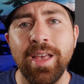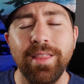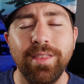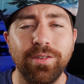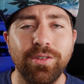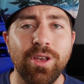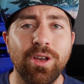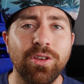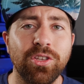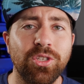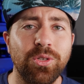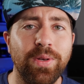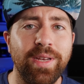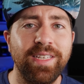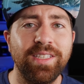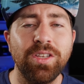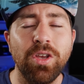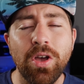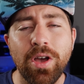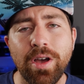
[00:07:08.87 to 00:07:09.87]
There's also a
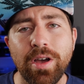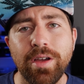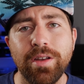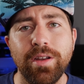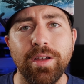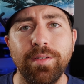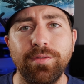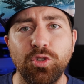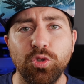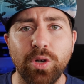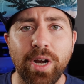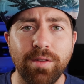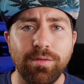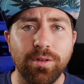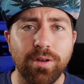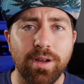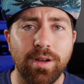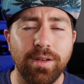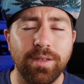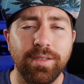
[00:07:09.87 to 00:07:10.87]
ton of travel
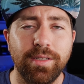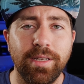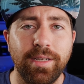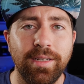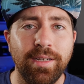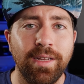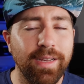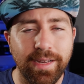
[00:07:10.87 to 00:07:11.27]
content.